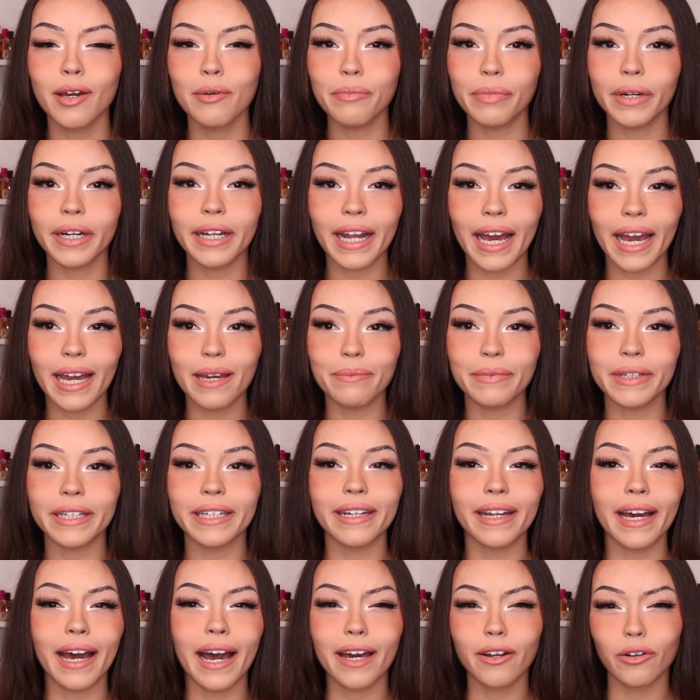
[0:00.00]
but I
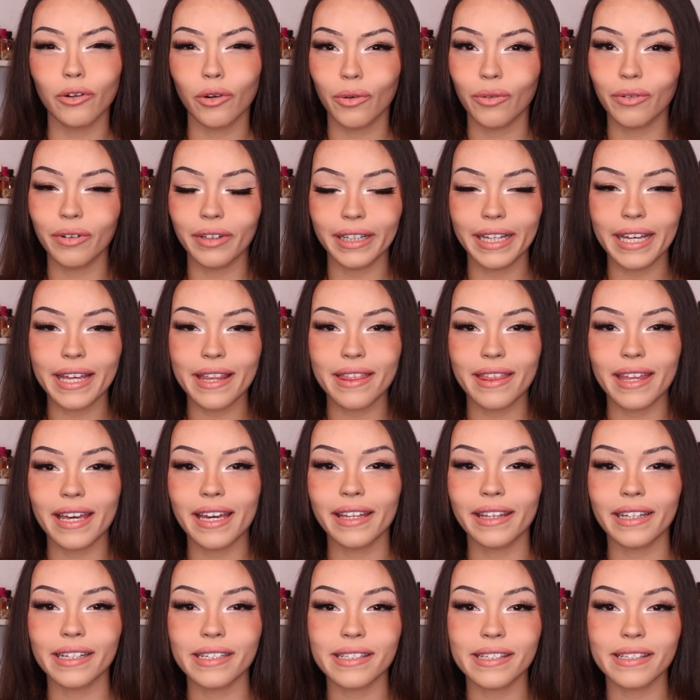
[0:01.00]
mean, I don't really
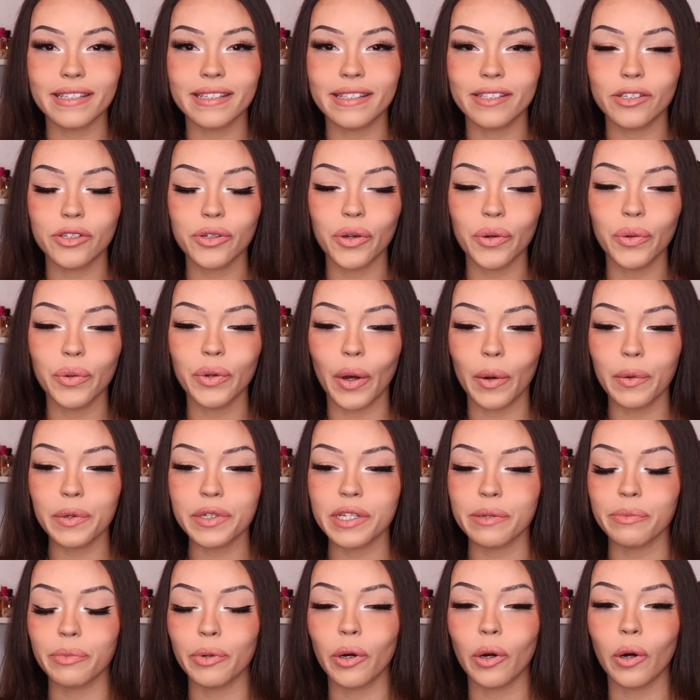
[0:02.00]
think that's too
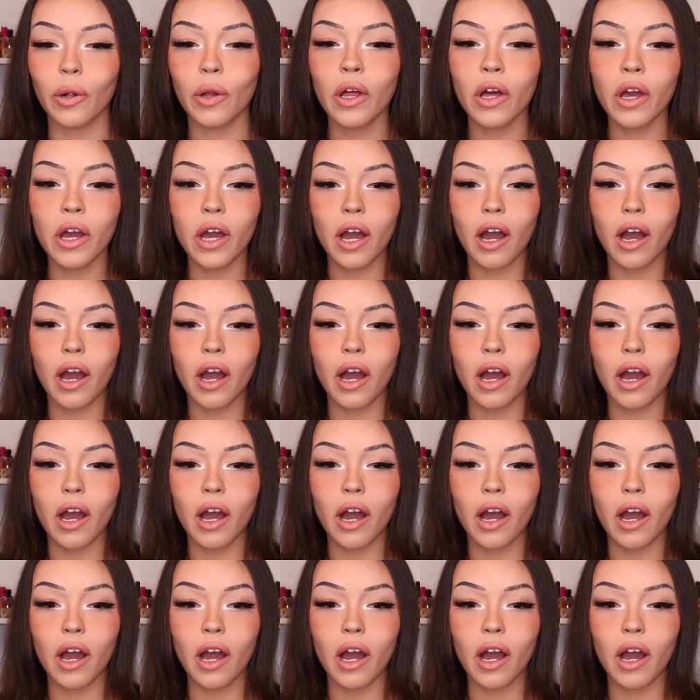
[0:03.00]
noticeable.